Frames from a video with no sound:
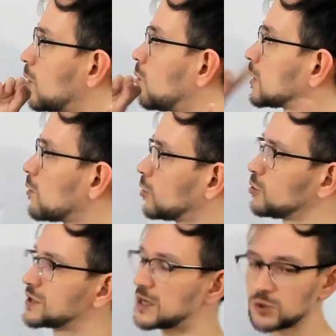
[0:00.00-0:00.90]
what I want to
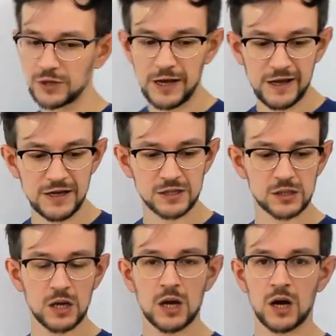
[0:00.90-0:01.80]
discuss today
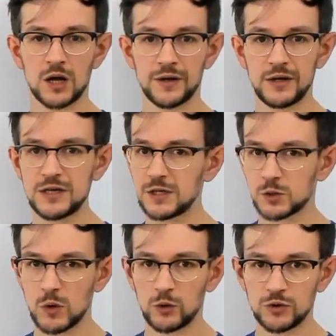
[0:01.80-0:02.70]
is the
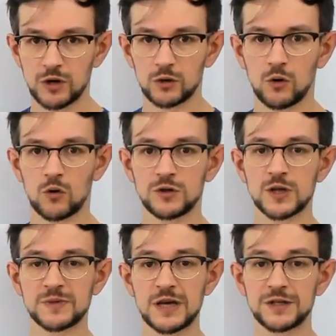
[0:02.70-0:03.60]
easiest way to iterate all
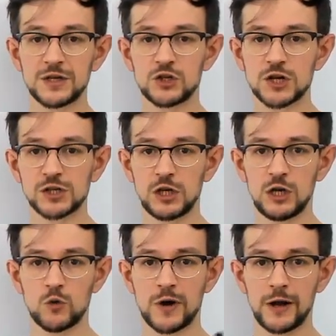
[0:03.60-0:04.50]
subsets is just
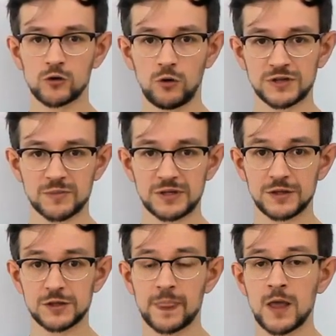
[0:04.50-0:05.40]
enumerate all the
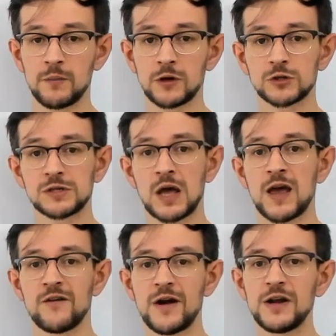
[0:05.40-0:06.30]
subsets, because it's
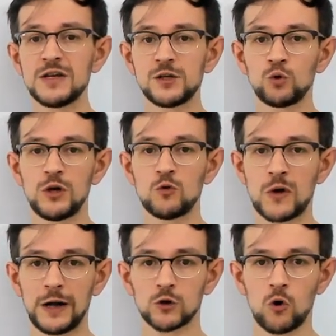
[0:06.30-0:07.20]
very easy to
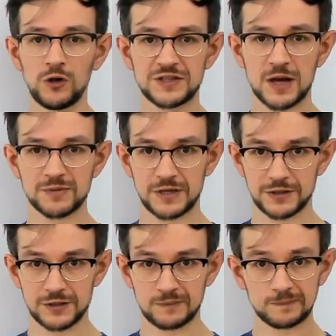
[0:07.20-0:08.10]
enumerate all the
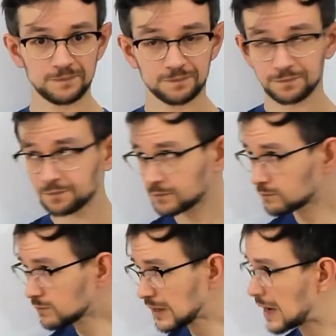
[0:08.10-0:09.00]
subsets.
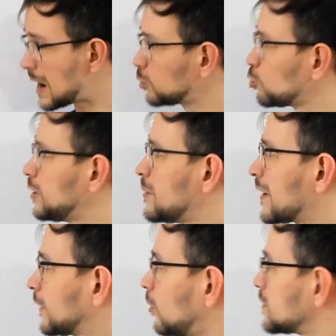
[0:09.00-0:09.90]
How to
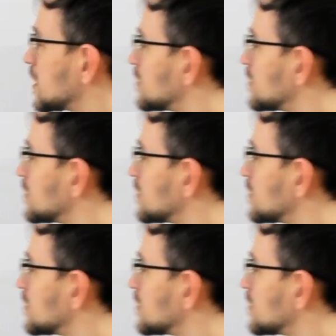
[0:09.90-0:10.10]
enumerate all the